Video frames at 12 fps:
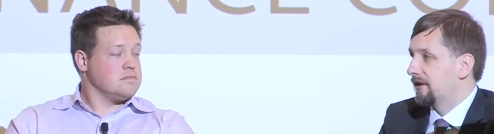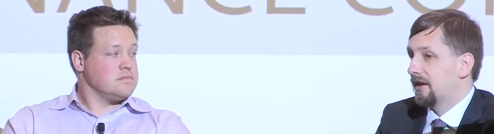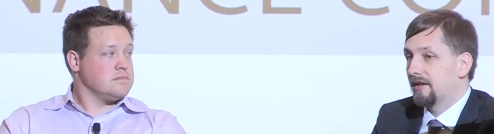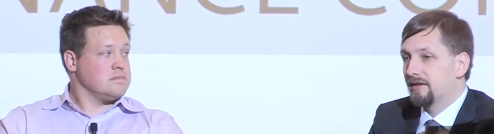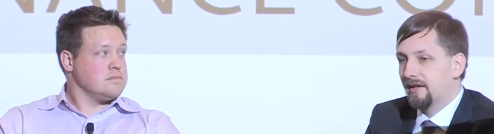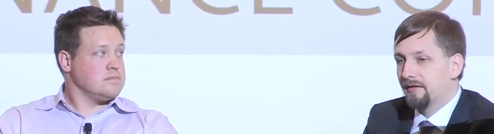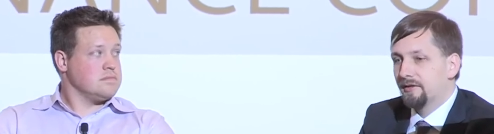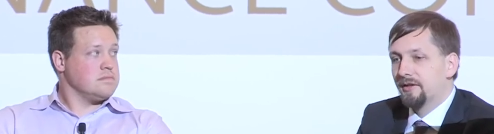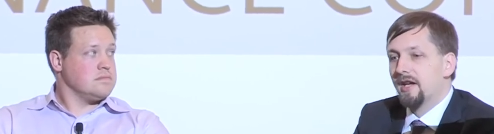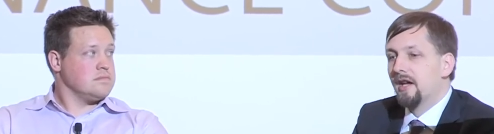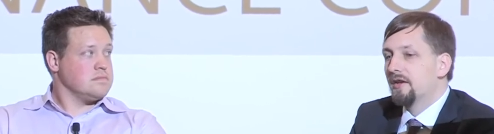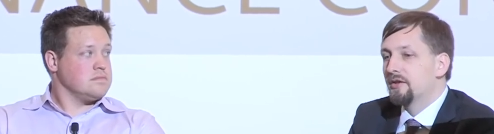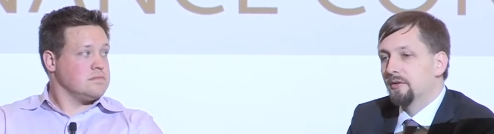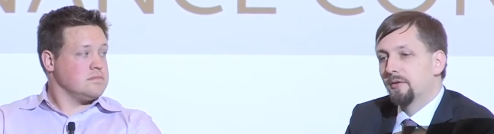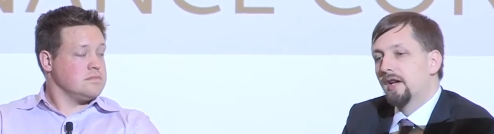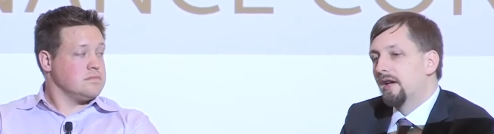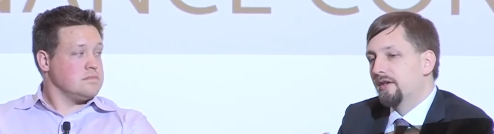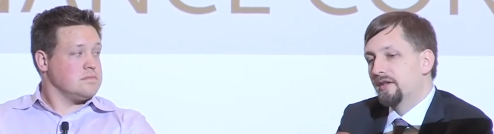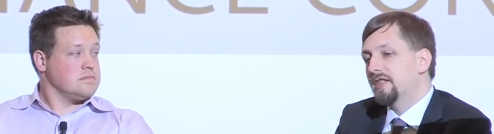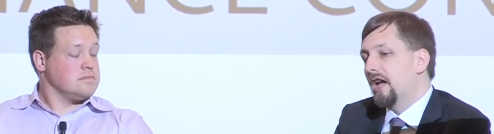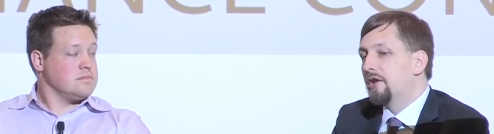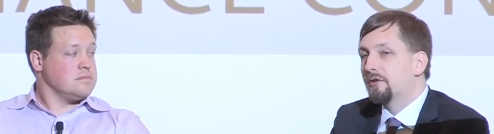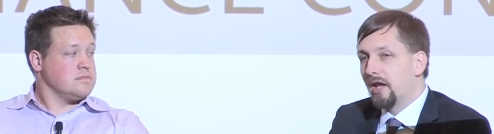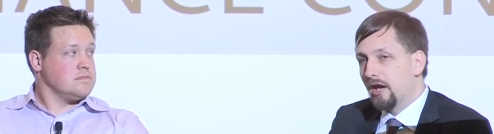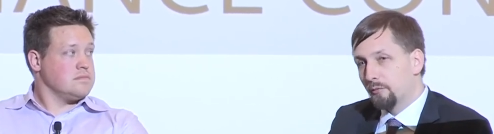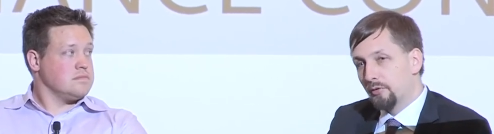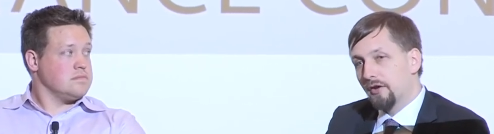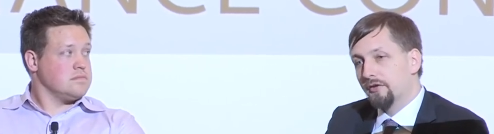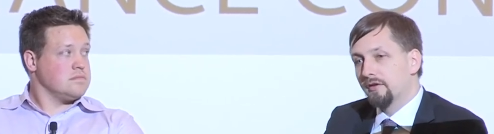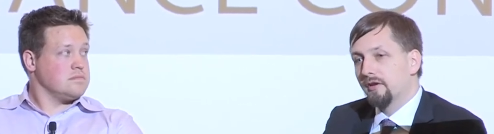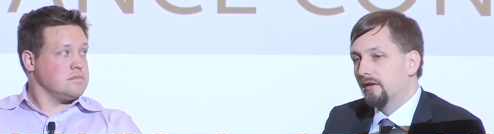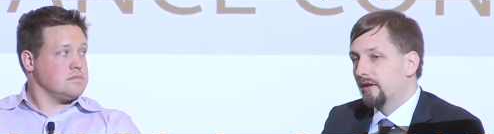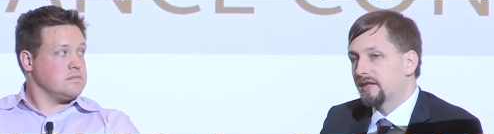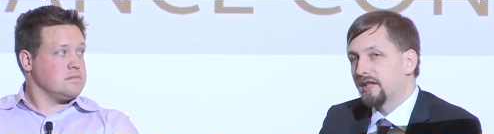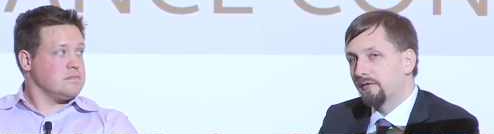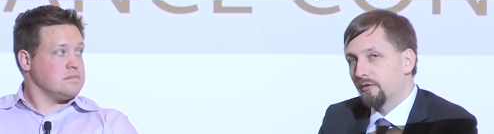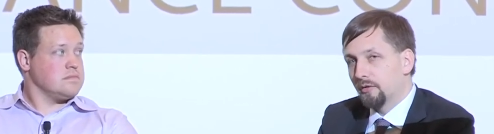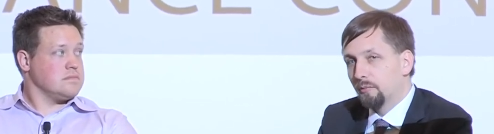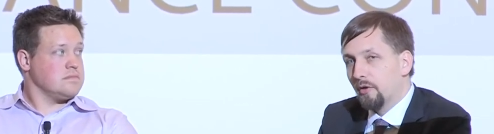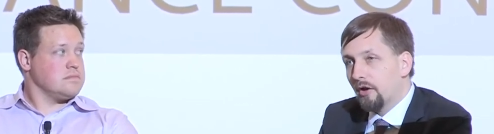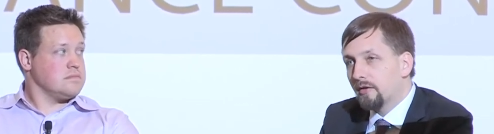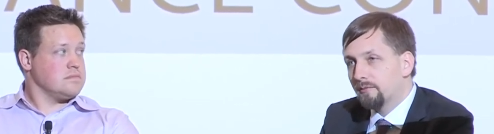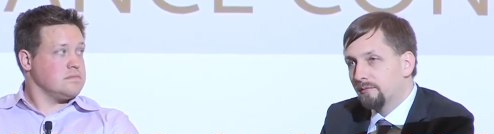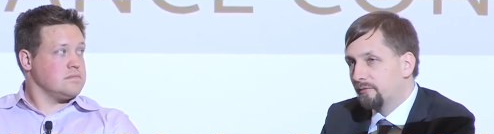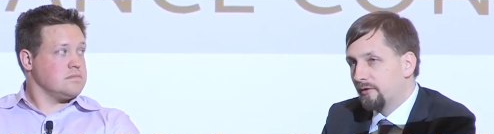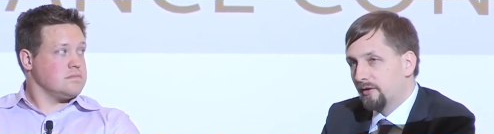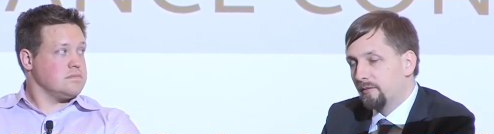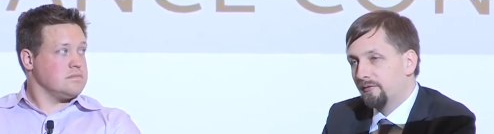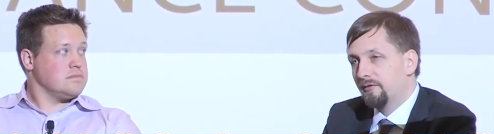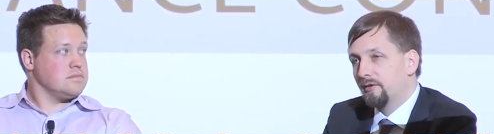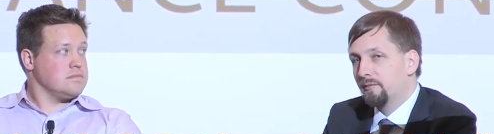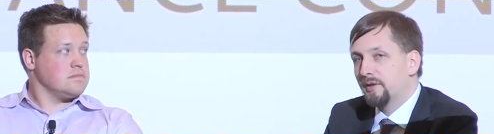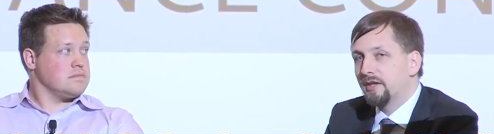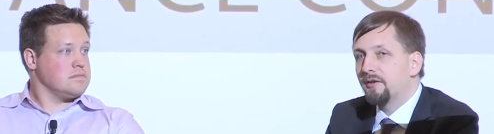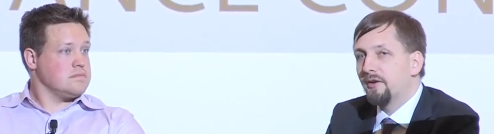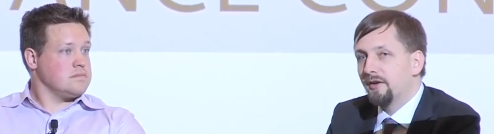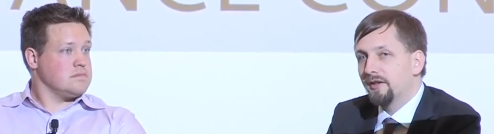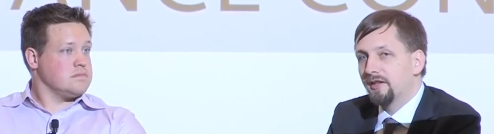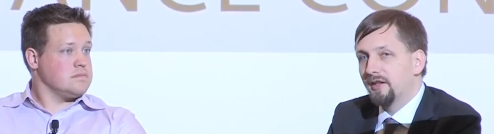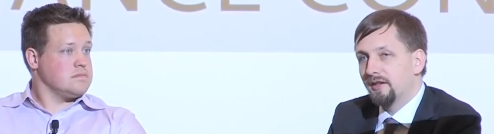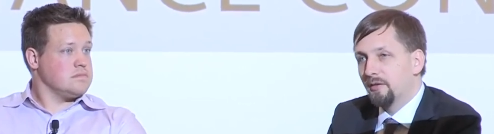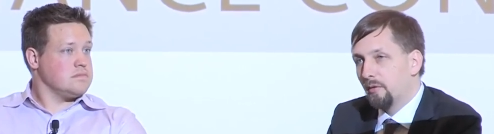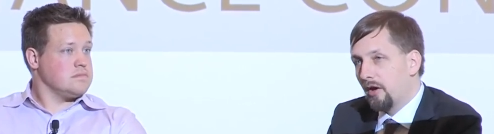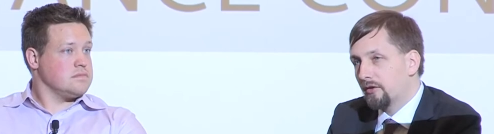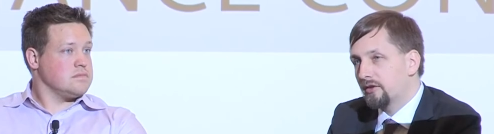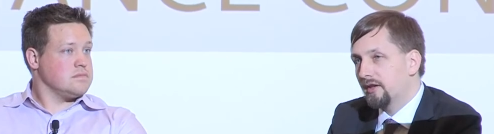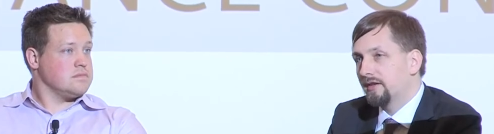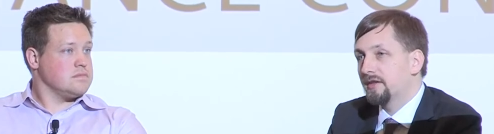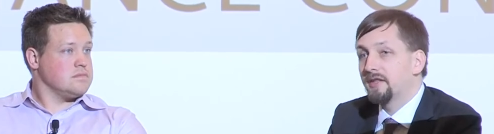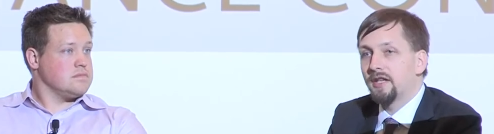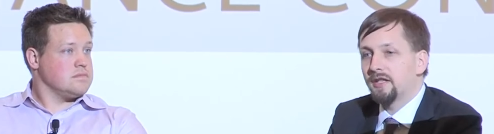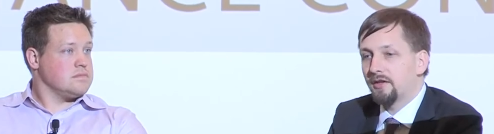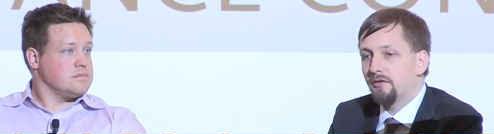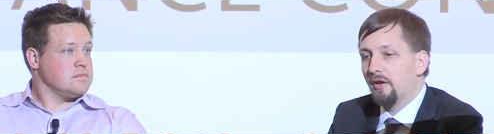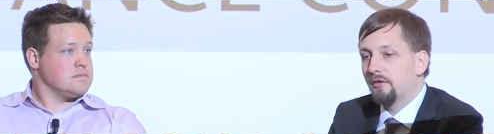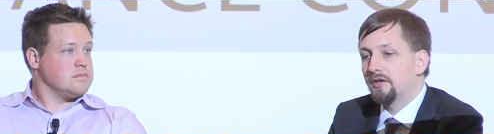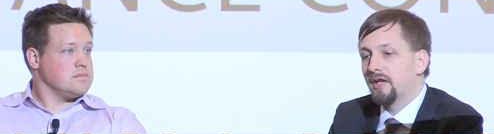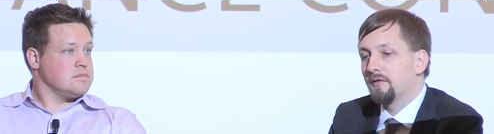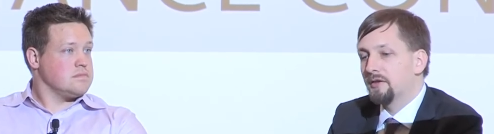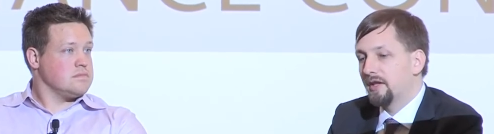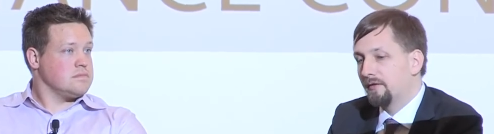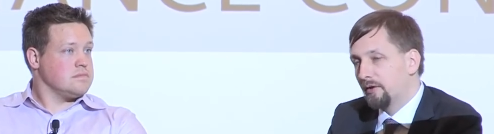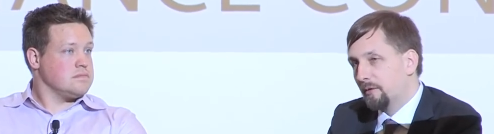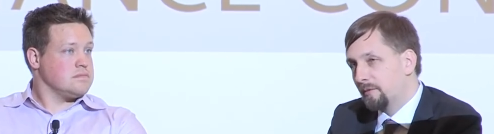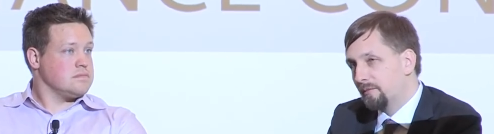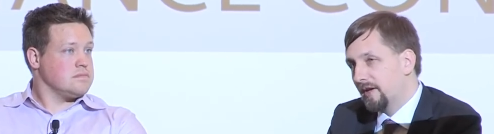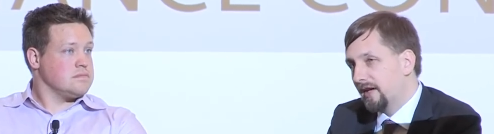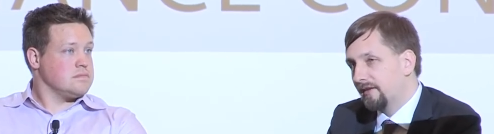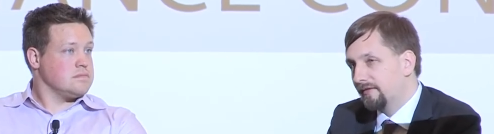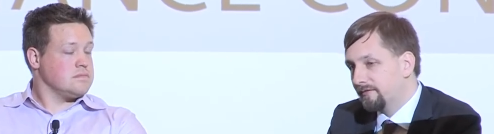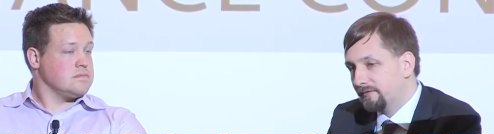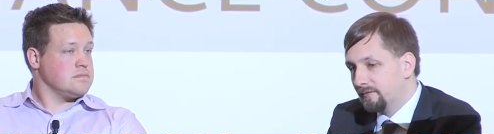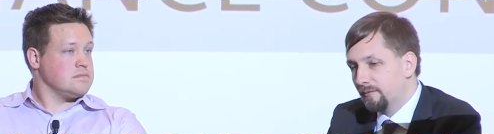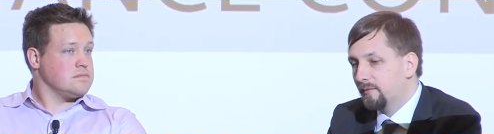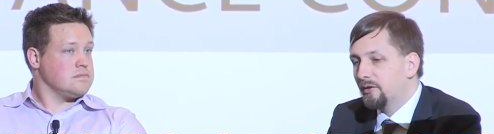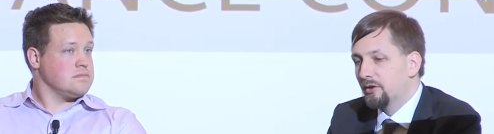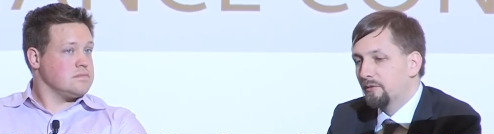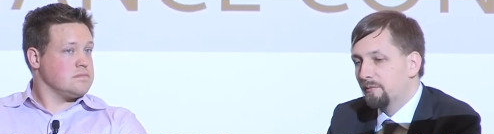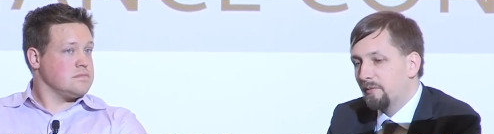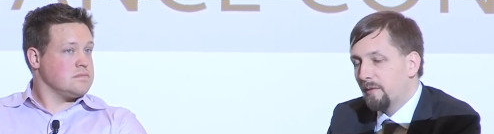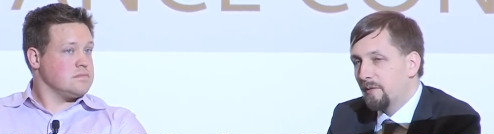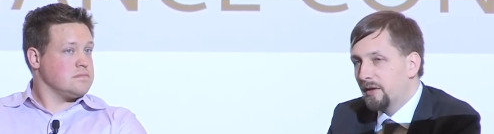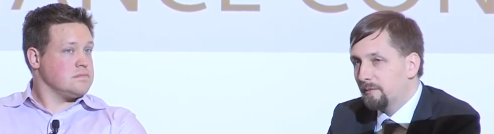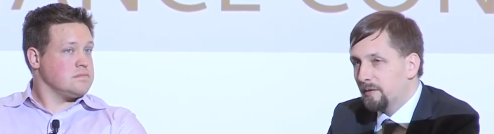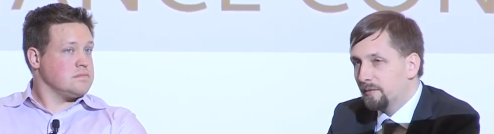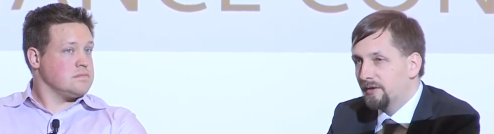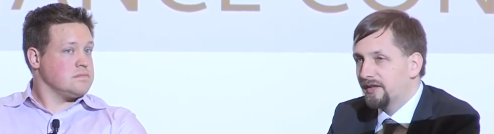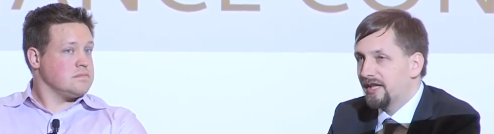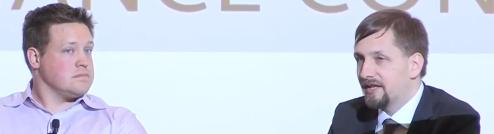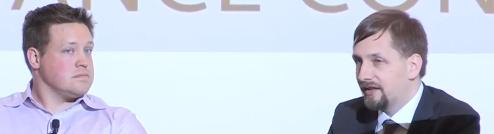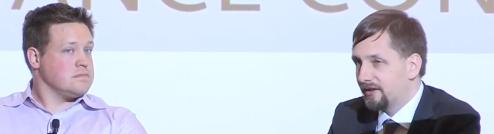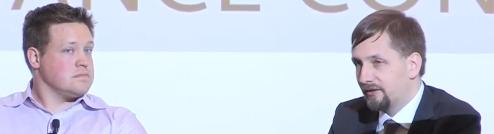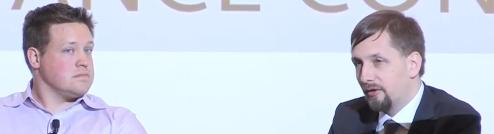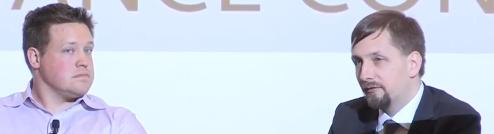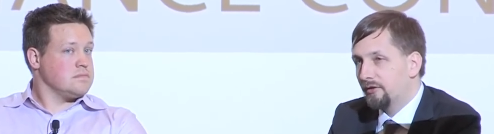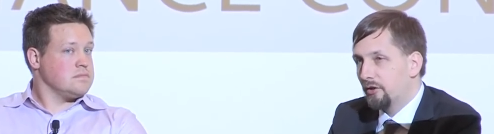Speaker 1: the next level. So there's the underlying protocol, let's say for the block for the for the Bitcoin and the blockchain. There's that technology that was developed by you know by many people and tested over